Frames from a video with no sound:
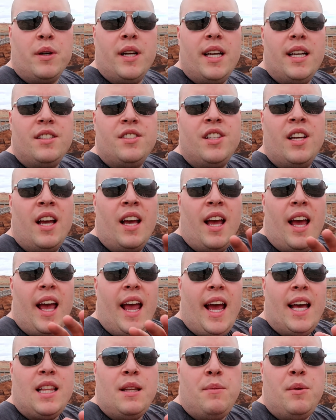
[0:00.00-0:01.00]
the bridge,
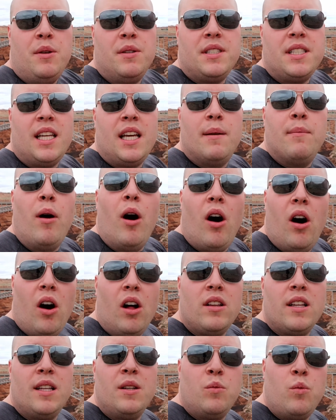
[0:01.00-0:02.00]
and the museum
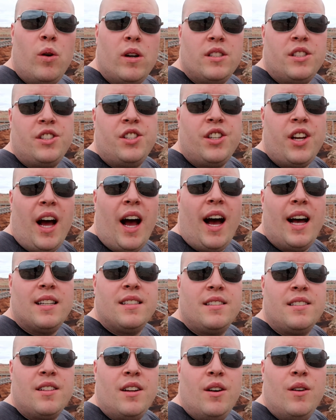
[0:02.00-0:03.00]
all in one
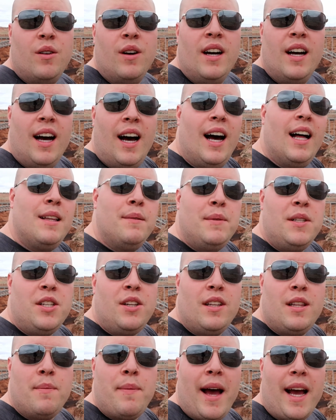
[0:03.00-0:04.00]
shot. So uh, let me
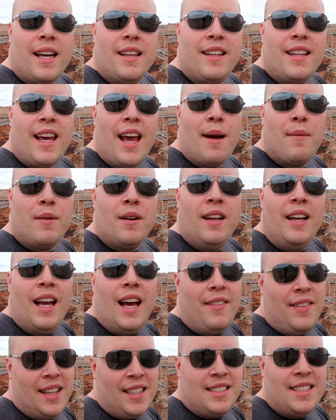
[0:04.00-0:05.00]
show you the back of the camera
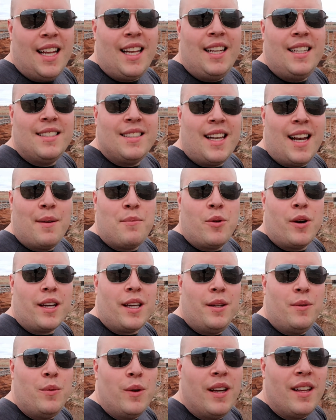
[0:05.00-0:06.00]
and the settings that I'm
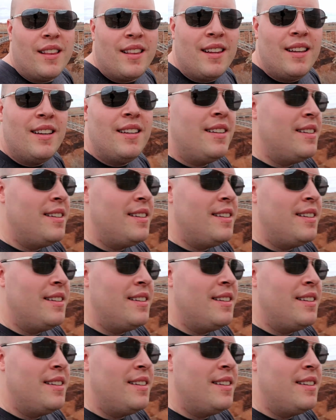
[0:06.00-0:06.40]
working with.